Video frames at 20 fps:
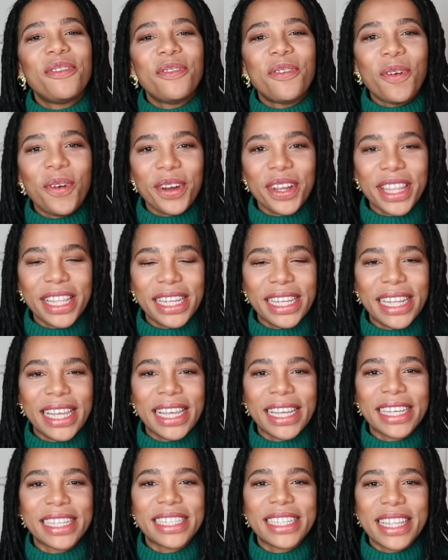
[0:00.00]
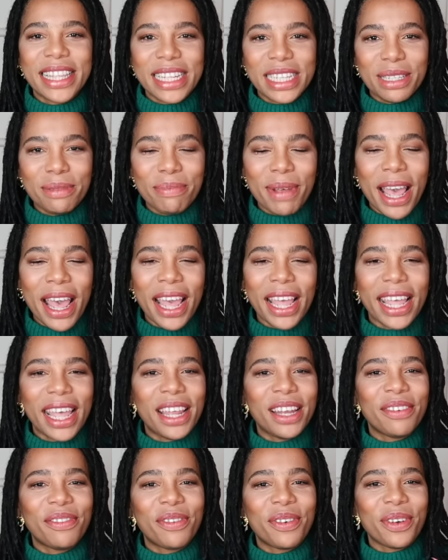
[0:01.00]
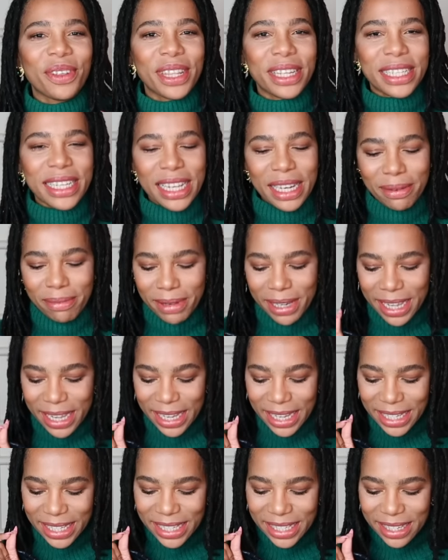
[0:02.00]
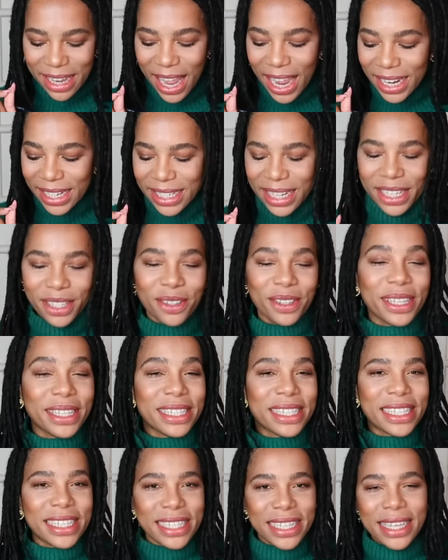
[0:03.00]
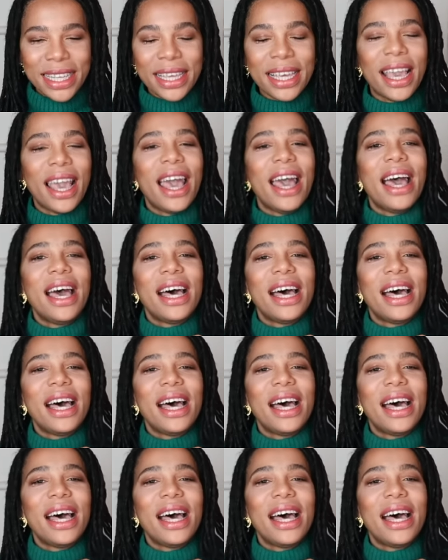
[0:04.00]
for the link to this bag and for the Teddy Blake site and you can see